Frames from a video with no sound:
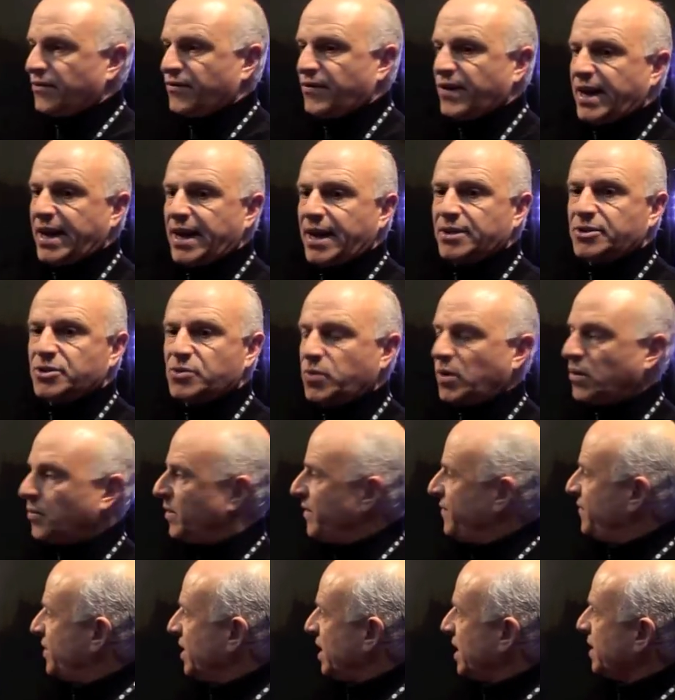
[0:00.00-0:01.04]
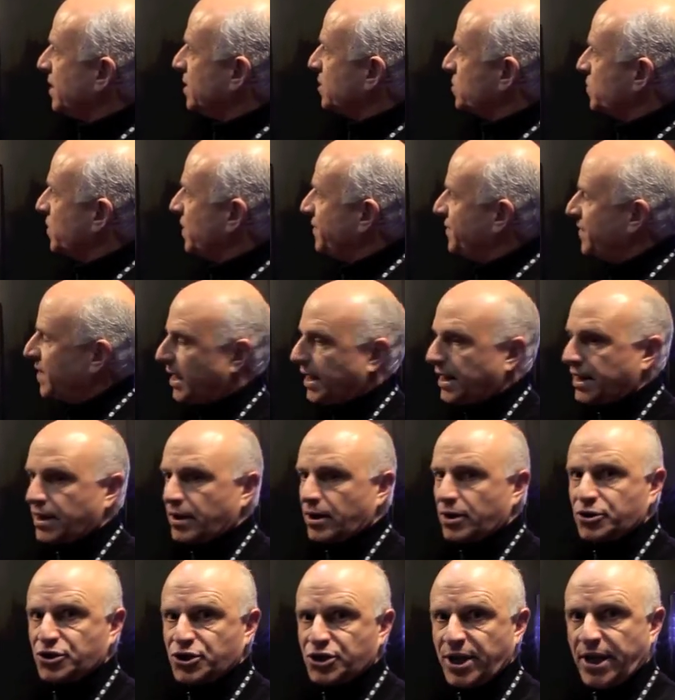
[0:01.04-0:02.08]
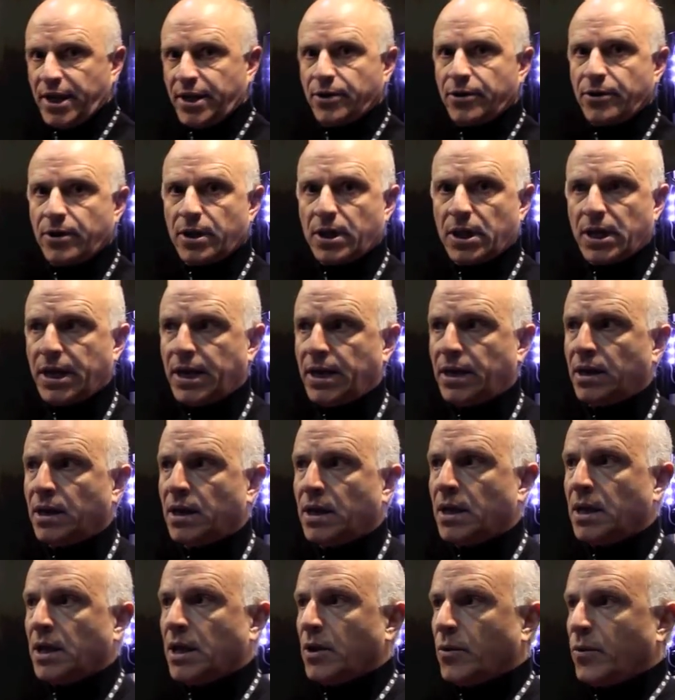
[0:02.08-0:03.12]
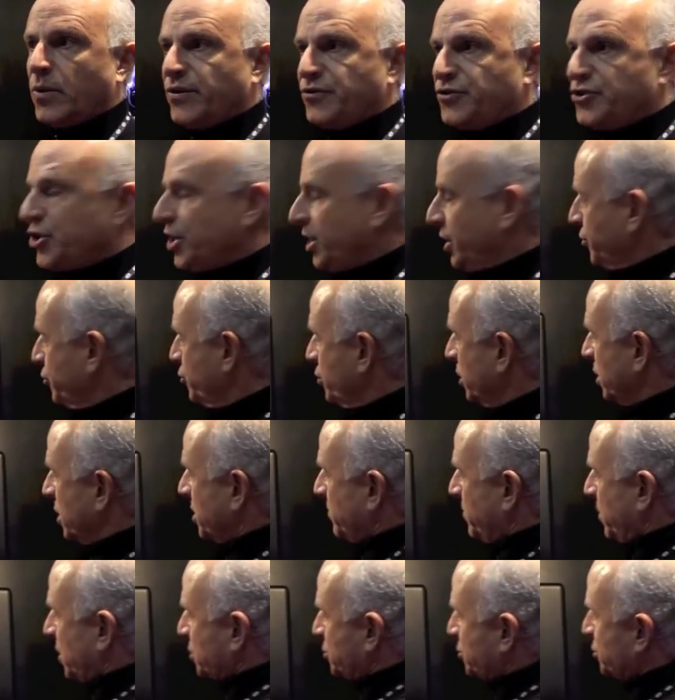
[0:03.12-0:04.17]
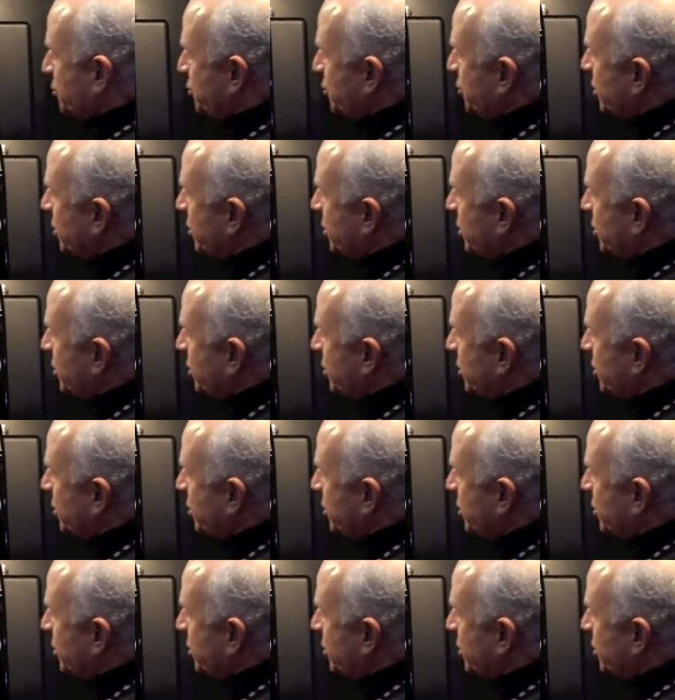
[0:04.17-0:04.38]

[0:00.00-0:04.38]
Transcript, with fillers: advanced. What we've done is we've taken our standard Elite, we've changed the combustion